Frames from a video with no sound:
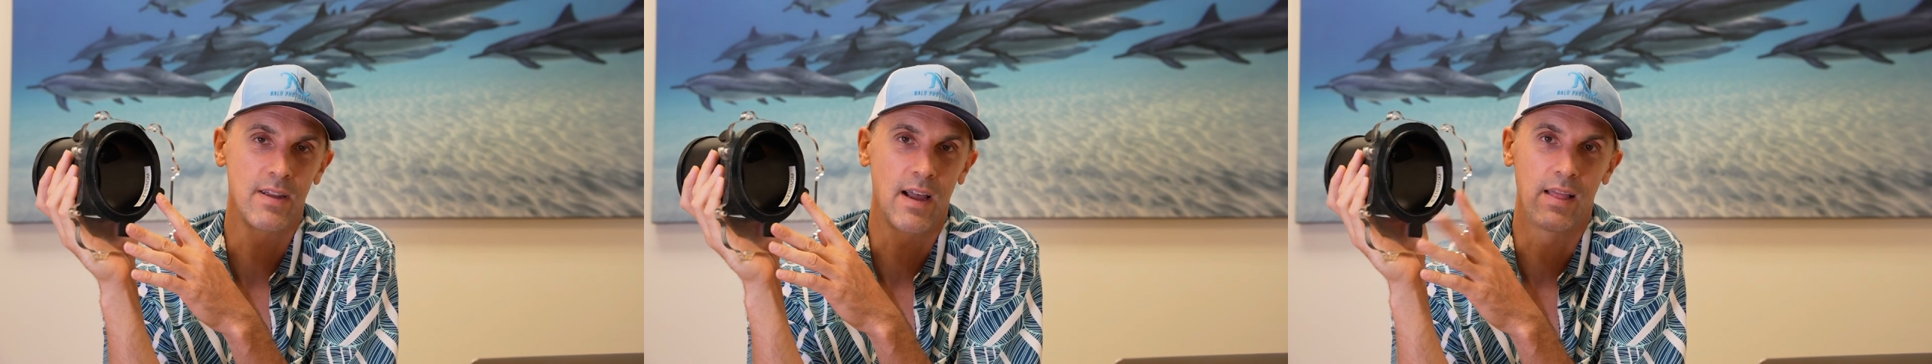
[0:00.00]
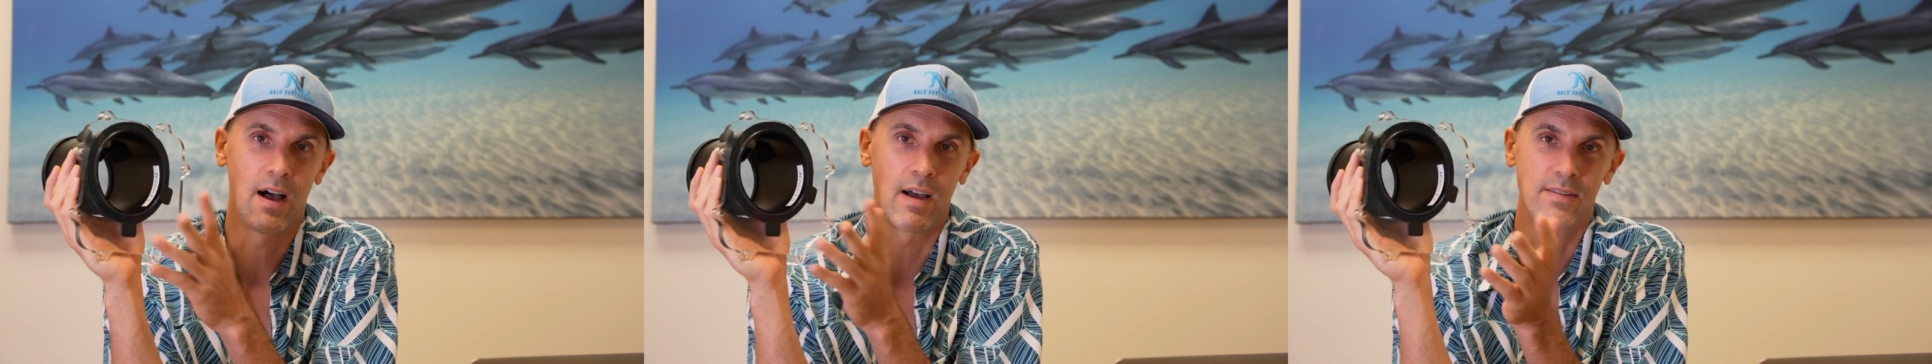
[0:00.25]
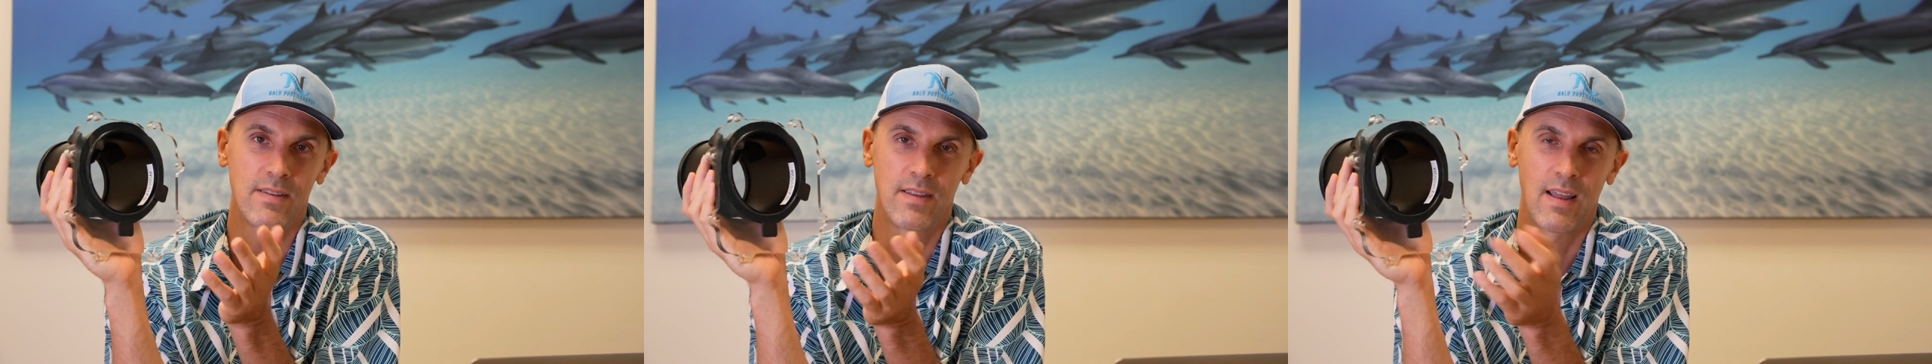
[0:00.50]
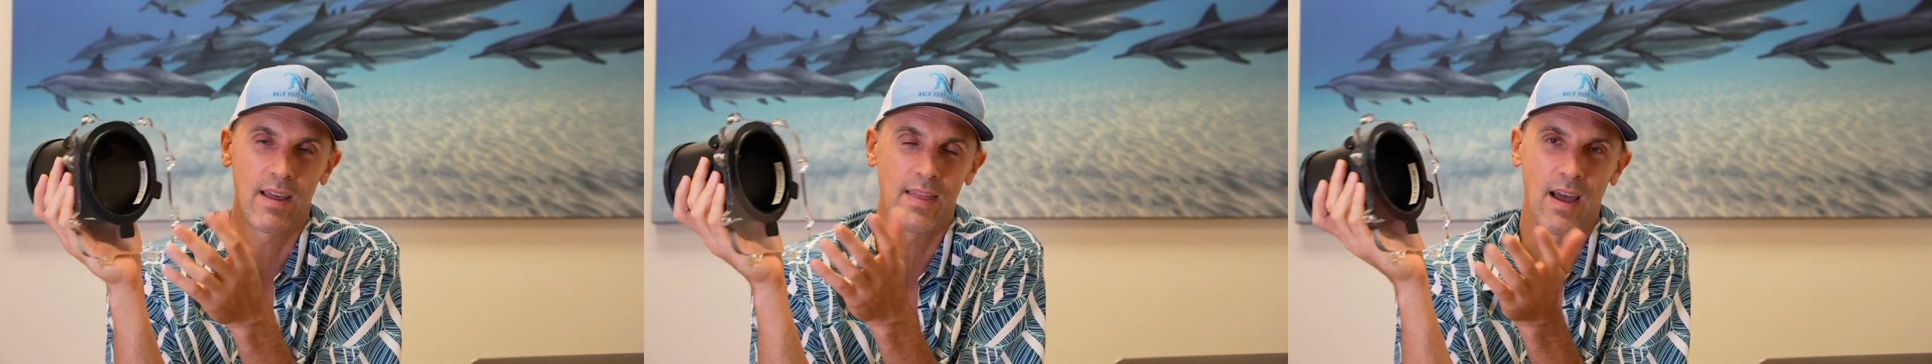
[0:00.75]
I
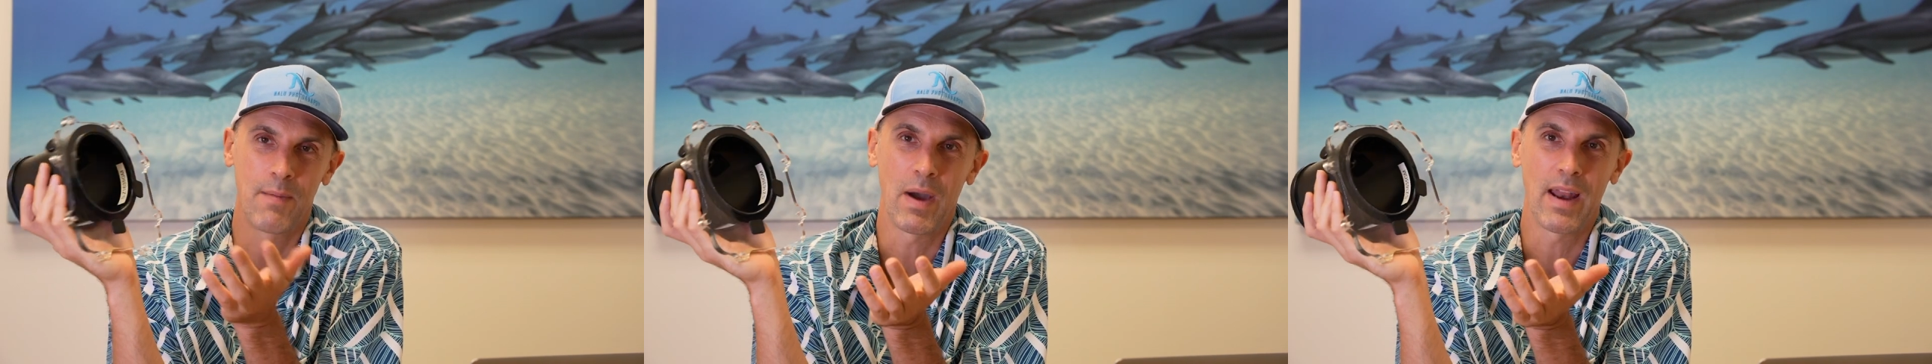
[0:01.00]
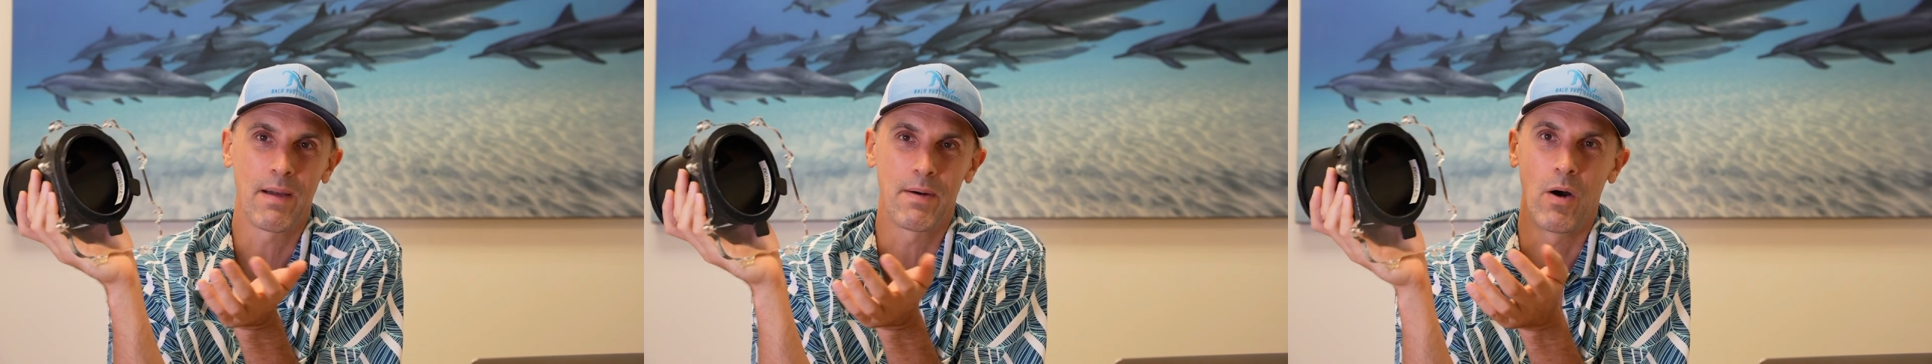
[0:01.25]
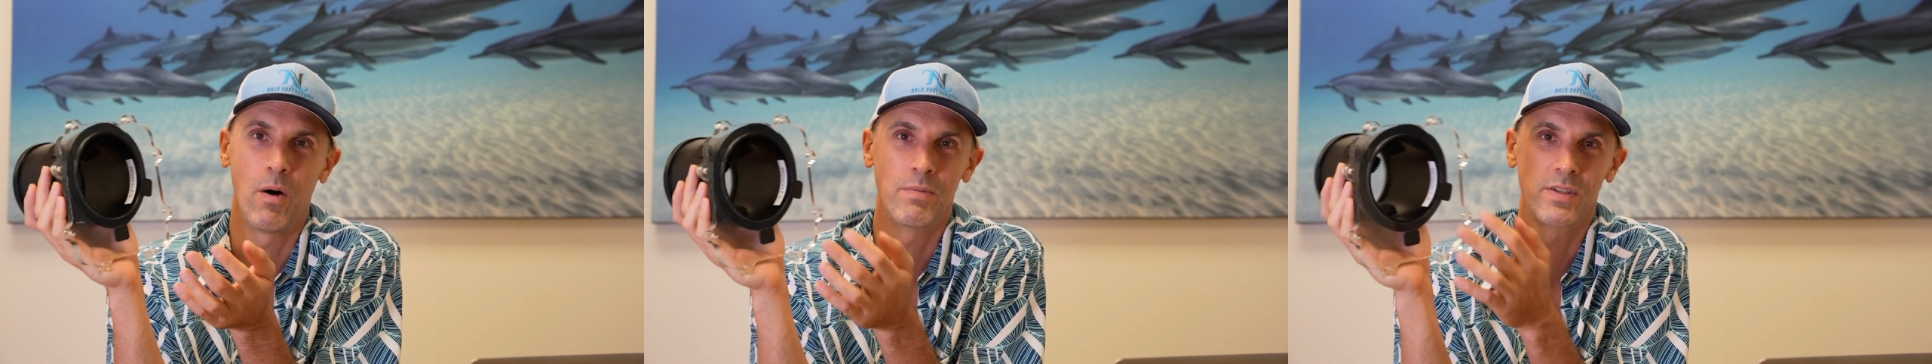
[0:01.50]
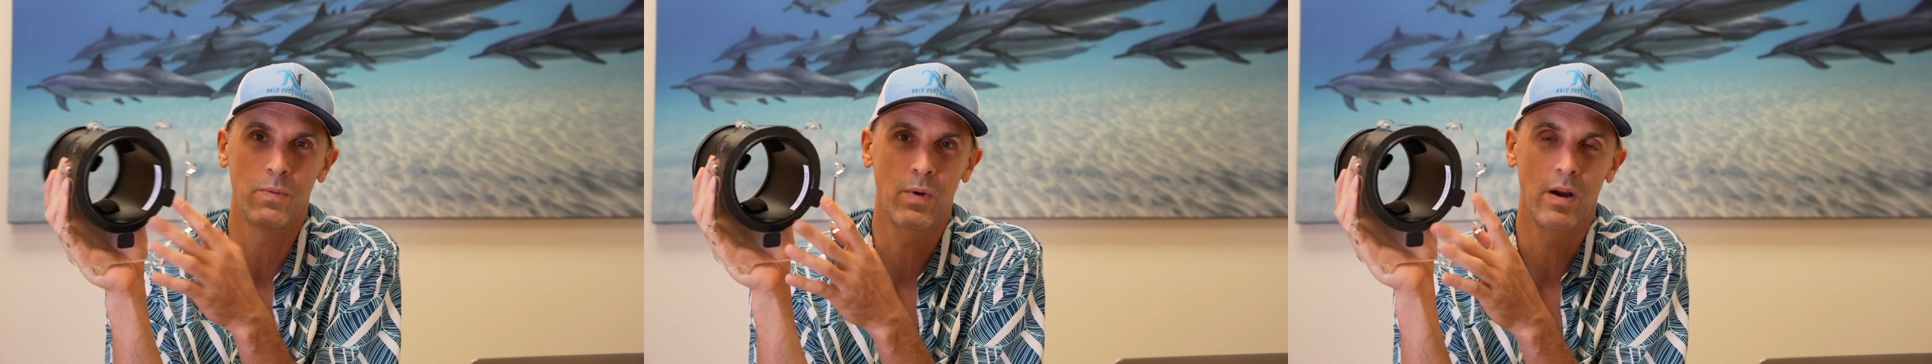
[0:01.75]
might have it at home
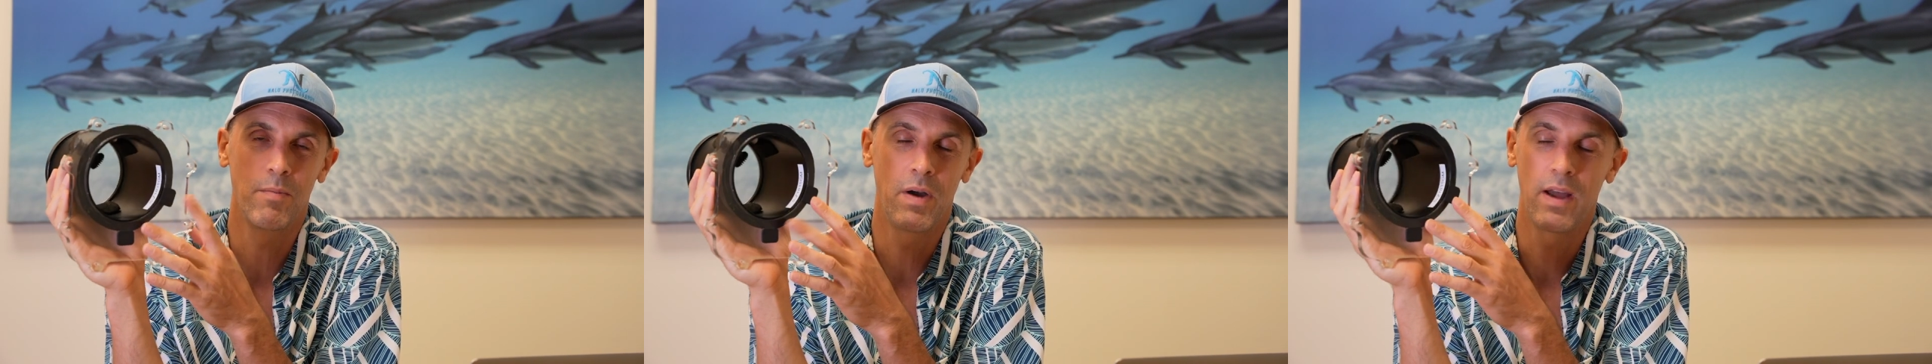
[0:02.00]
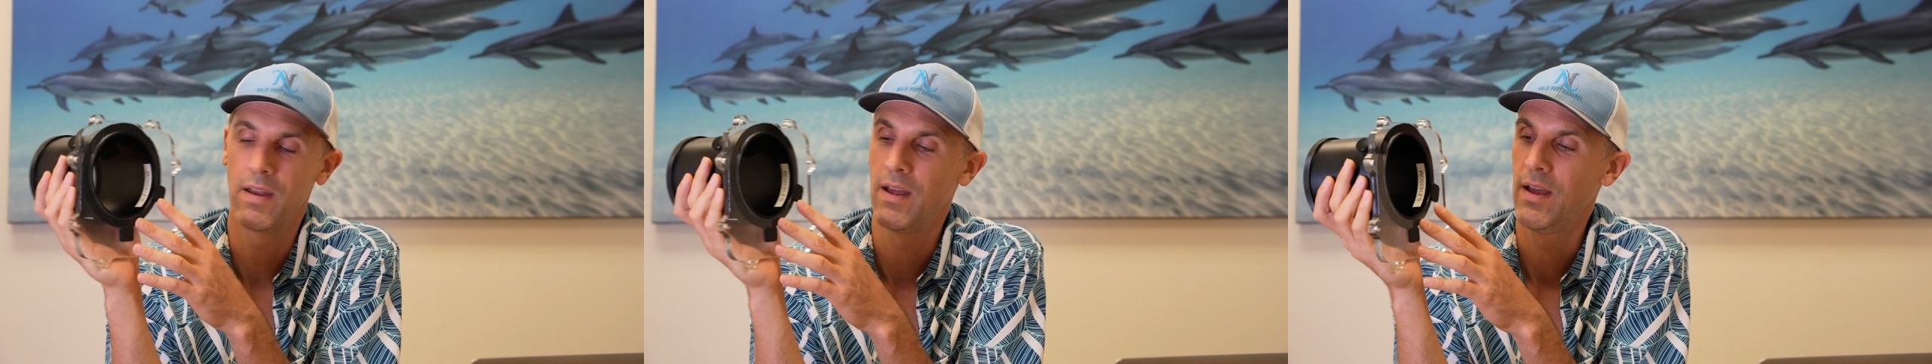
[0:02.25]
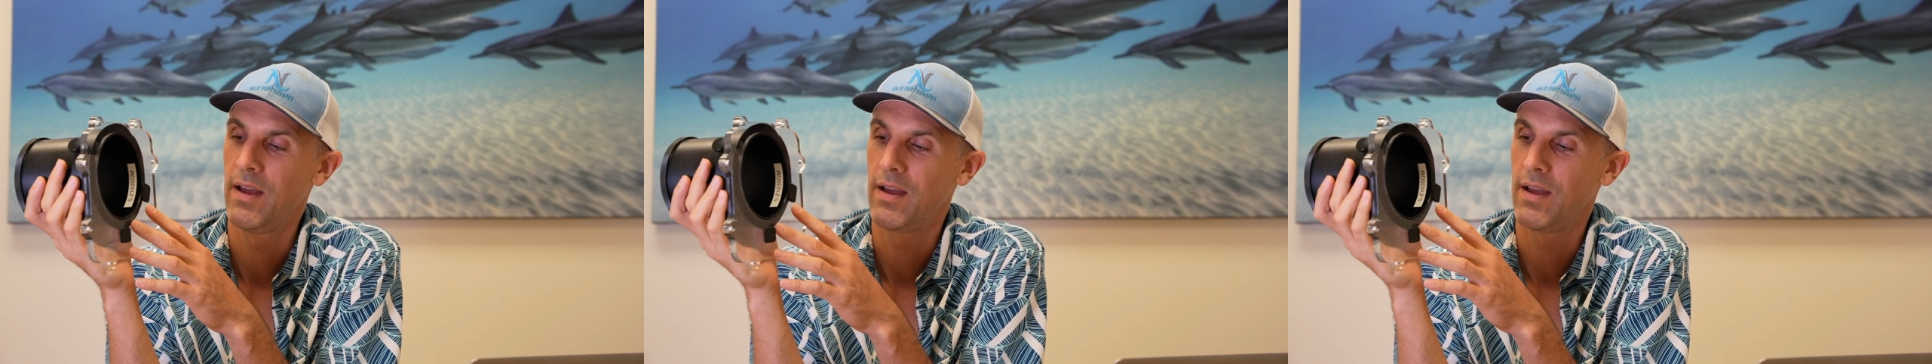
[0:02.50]
somewhere, but